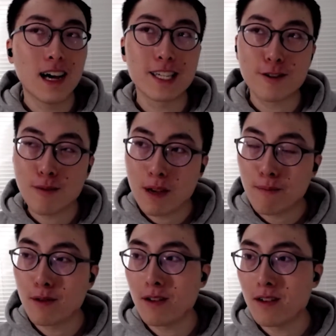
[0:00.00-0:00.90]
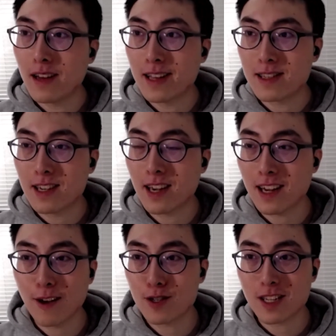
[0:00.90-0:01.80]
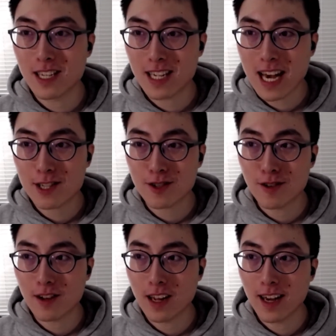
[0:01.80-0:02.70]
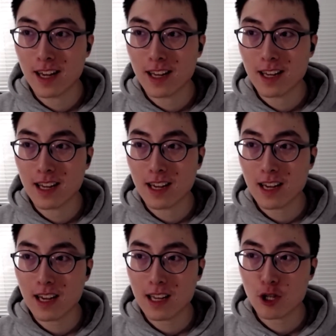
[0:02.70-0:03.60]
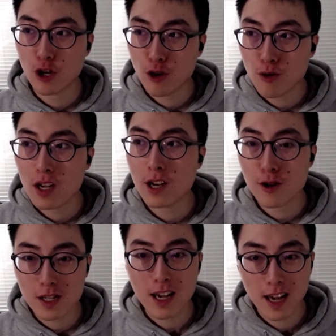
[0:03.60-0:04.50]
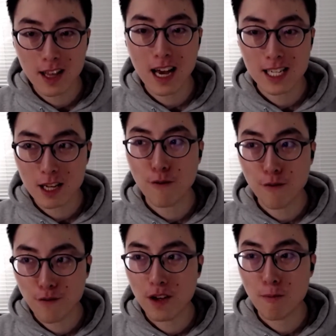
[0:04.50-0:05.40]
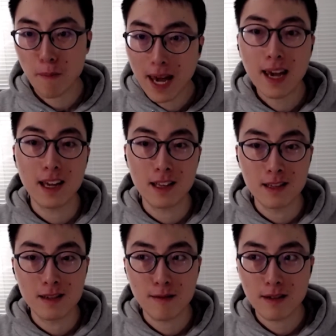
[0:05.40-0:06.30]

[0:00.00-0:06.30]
I still remember it it was a disaster. Like two years in, I still feel pain